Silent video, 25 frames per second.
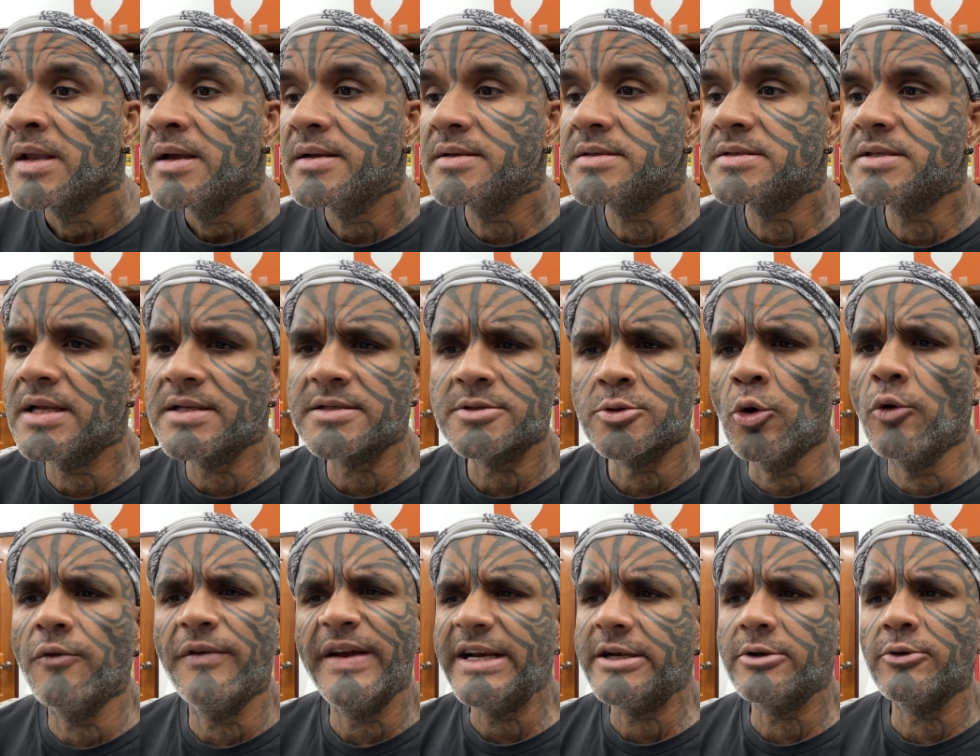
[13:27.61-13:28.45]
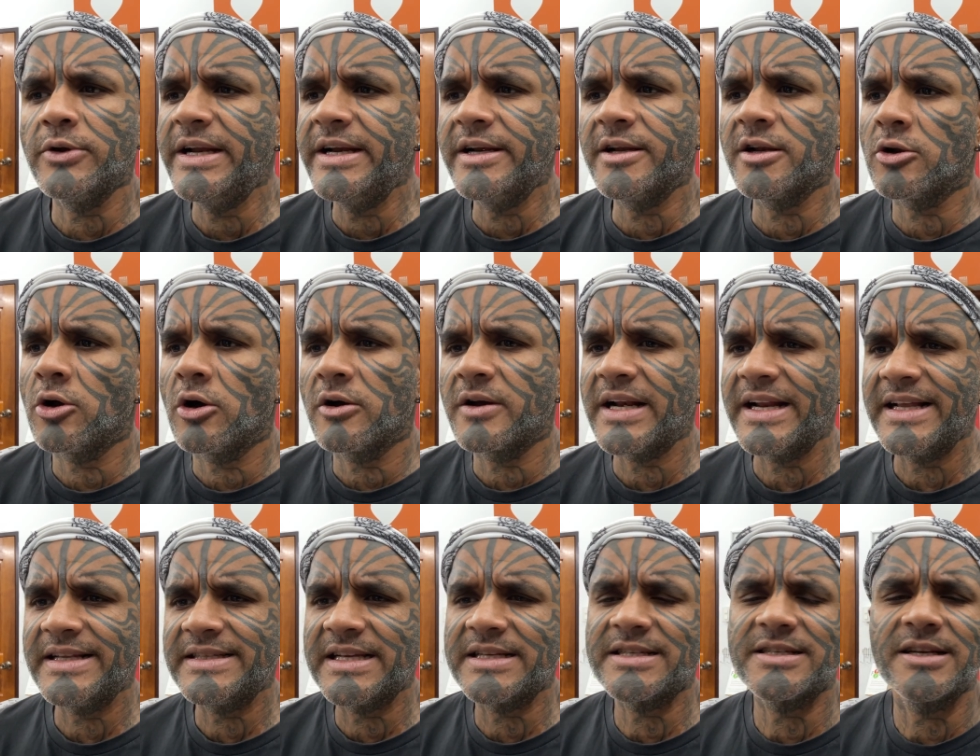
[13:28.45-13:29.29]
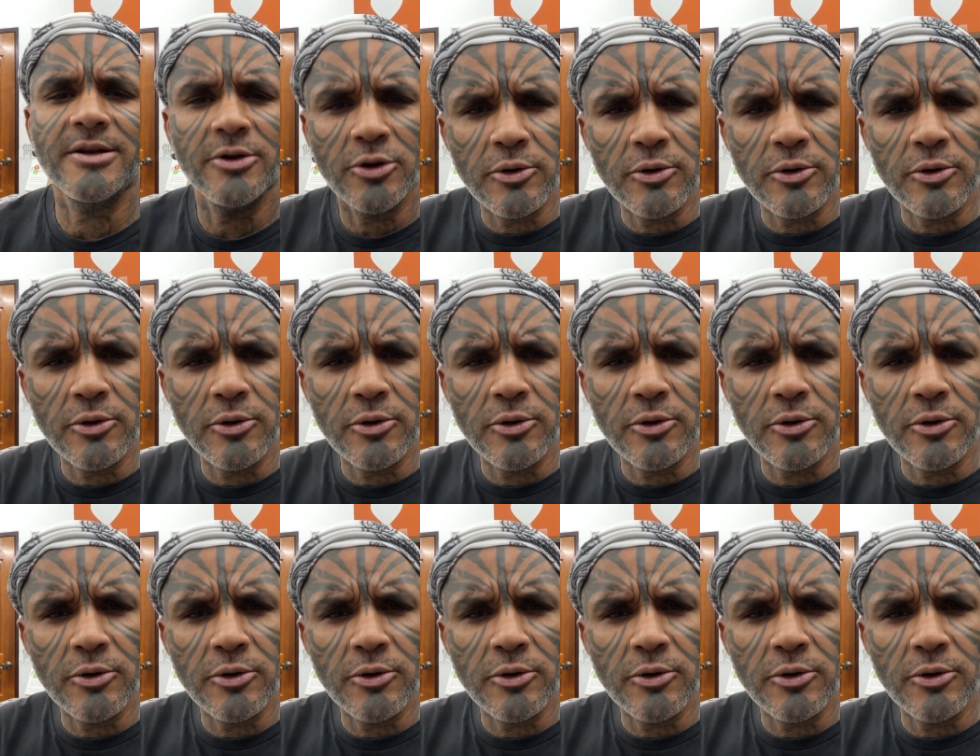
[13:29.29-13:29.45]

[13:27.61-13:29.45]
is there's no way to lead an organization.